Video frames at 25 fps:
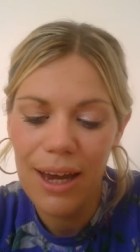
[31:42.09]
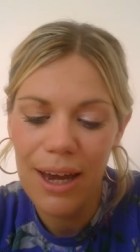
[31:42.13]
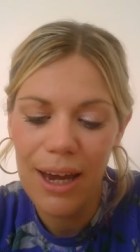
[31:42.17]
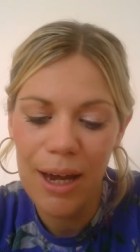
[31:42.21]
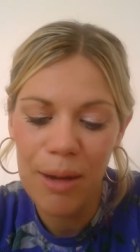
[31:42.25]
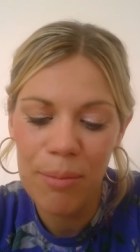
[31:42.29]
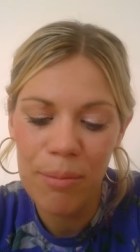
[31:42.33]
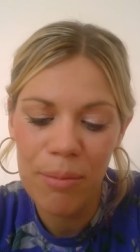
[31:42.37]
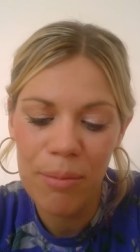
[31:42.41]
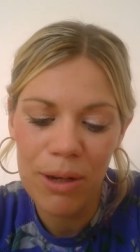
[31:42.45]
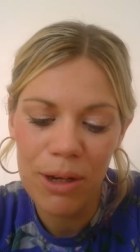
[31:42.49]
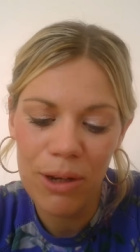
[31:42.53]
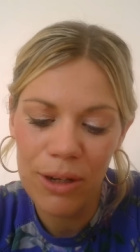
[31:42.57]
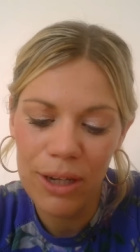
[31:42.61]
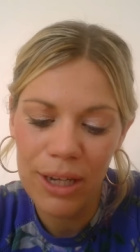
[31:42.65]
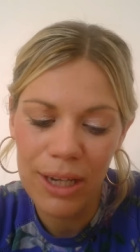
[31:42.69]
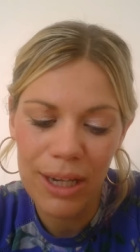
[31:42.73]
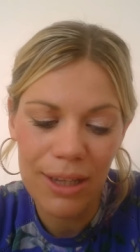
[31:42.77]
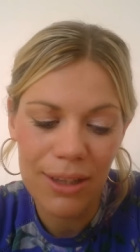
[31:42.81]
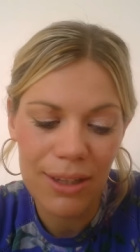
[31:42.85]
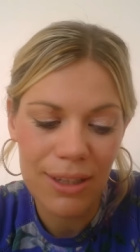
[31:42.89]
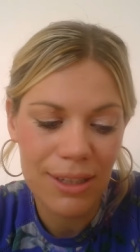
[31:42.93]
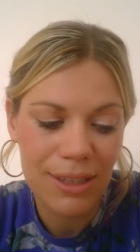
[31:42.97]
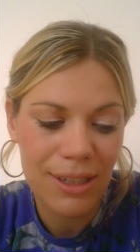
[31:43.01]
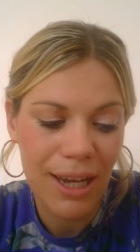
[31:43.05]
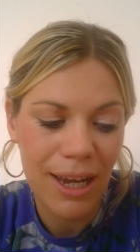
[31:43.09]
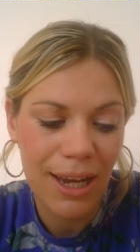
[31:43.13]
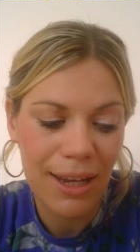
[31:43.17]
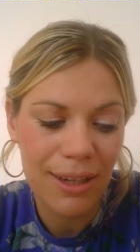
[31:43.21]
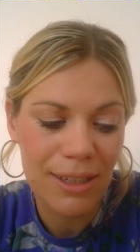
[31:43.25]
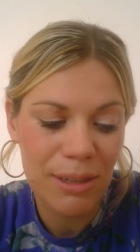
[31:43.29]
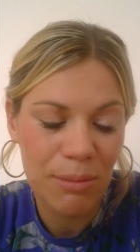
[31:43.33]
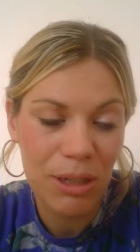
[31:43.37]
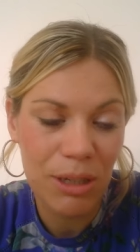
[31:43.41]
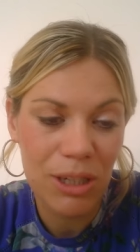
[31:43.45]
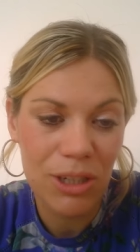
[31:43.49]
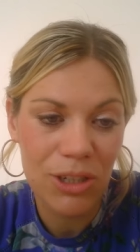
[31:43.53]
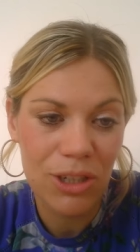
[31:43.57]
Um, looking at the
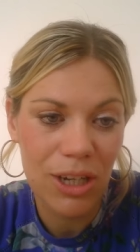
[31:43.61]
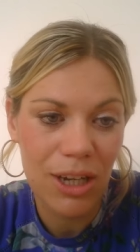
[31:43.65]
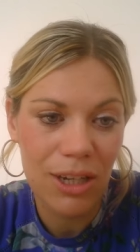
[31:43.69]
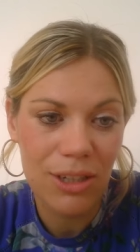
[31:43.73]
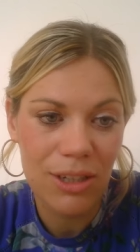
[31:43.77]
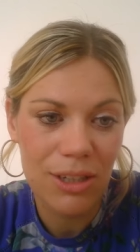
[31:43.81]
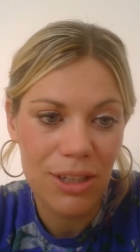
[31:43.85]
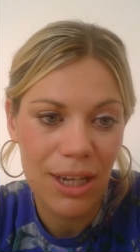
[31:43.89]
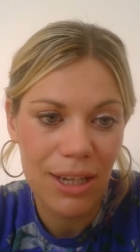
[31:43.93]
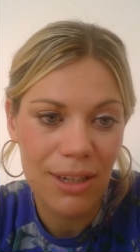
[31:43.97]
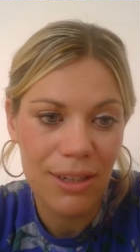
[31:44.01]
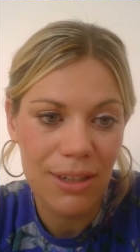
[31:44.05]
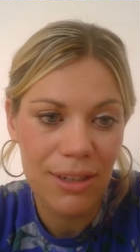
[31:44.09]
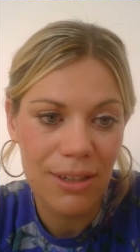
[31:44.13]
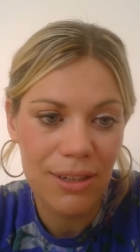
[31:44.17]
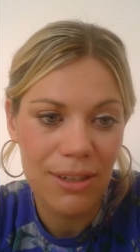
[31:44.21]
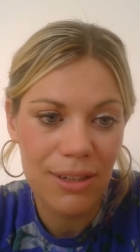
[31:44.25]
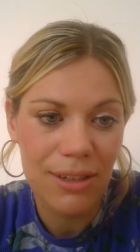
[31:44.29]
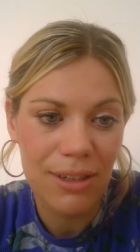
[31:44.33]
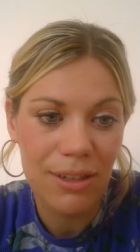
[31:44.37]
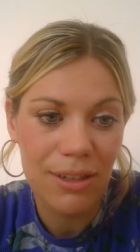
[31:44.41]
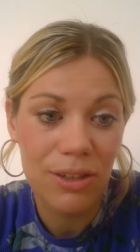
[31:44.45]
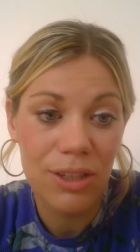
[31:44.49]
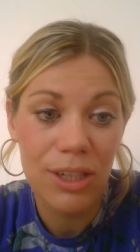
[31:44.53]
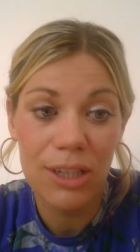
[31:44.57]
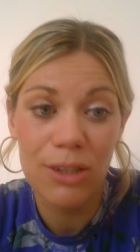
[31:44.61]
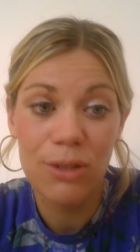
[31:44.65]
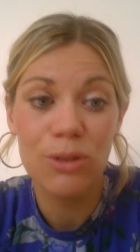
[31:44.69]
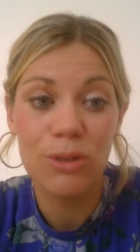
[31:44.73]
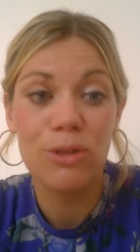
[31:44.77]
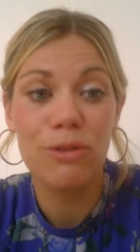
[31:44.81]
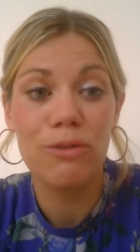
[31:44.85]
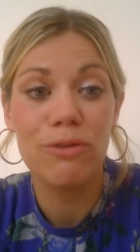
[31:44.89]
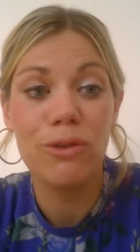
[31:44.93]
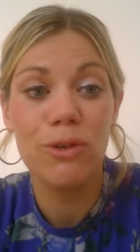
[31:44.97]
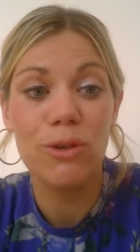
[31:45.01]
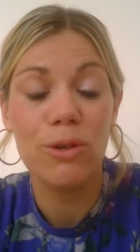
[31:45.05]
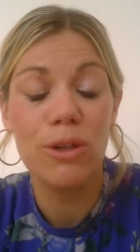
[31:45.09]
stats, I mean, church attendance continues
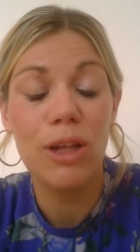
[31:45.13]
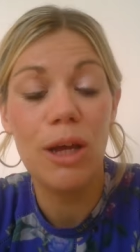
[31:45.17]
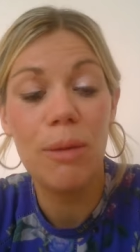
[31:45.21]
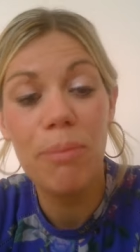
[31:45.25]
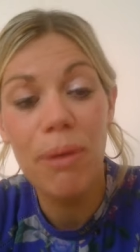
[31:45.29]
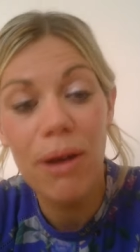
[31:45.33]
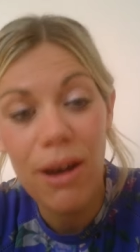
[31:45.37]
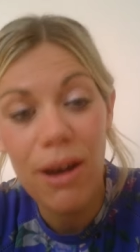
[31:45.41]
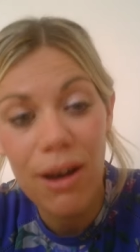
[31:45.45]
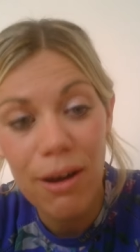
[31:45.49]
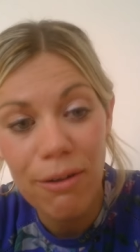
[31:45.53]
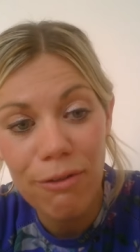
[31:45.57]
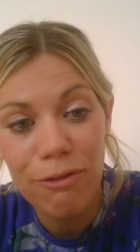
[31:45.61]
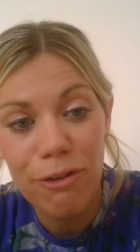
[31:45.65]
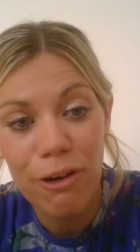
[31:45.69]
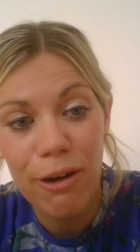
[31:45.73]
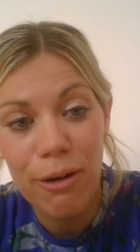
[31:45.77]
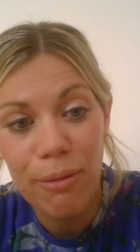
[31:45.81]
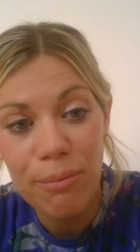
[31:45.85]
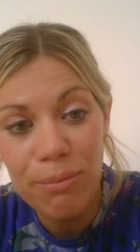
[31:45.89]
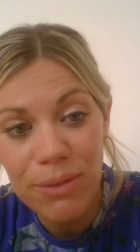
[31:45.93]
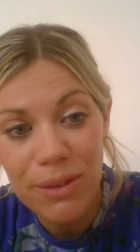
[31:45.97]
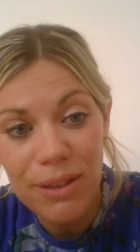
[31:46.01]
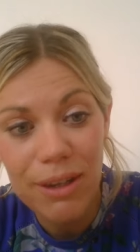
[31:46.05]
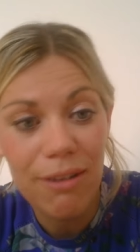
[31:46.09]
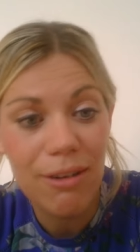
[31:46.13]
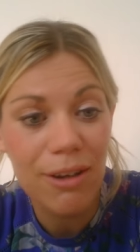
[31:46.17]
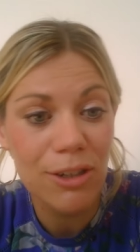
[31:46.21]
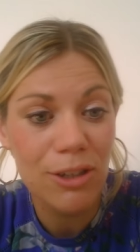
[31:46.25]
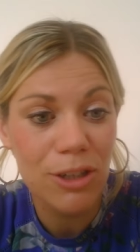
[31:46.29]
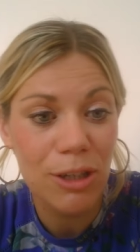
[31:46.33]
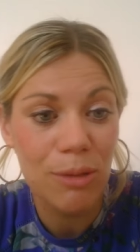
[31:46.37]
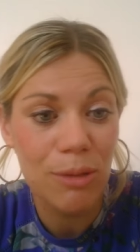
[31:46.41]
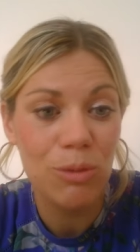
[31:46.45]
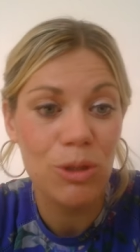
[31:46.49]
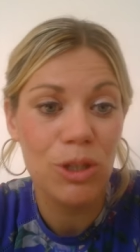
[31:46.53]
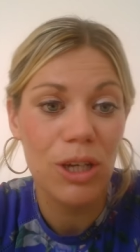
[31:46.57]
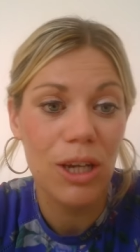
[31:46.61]
to fall. Apart from, there are
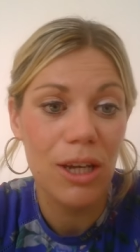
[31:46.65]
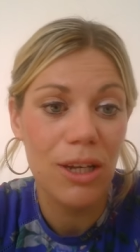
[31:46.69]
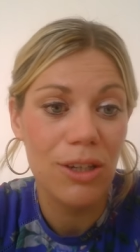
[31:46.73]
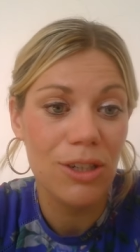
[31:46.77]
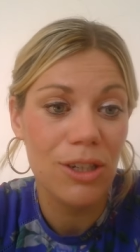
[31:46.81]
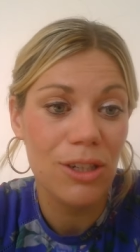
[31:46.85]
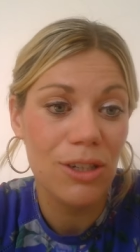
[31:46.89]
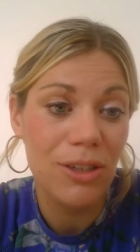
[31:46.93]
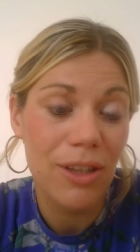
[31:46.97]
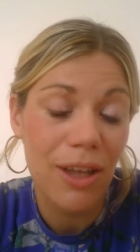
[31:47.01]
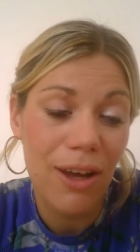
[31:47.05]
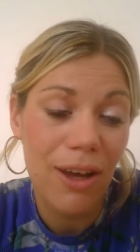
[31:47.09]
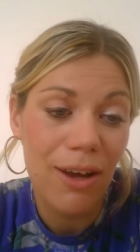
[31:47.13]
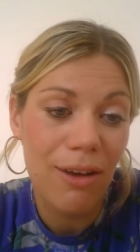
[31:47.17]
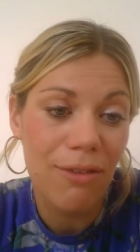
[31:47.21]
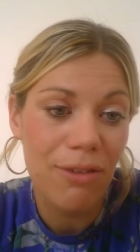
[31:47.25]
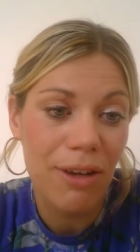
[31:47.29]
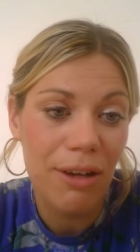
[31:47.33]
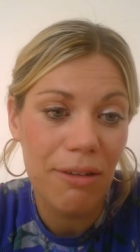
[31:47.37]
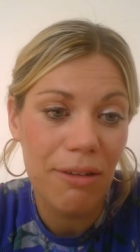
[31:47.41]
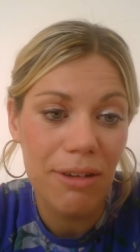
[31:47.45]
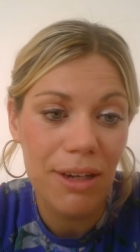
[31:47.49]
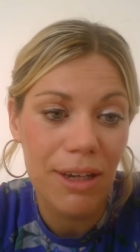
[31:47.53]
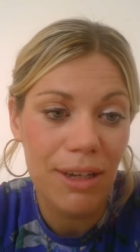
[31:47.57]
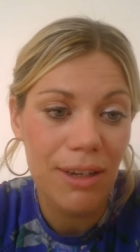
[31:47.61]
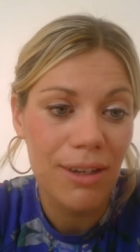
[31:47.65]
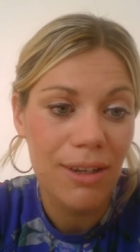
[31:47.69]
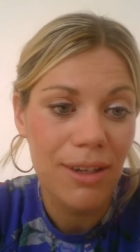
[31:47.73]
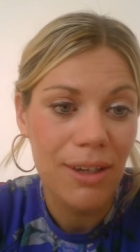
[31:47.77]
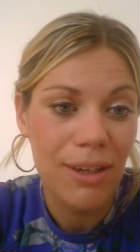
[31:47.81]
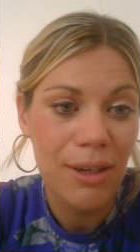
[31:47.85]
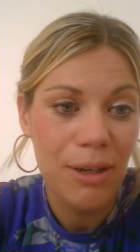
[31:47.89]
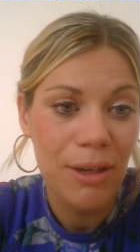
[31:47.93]
some churches that are very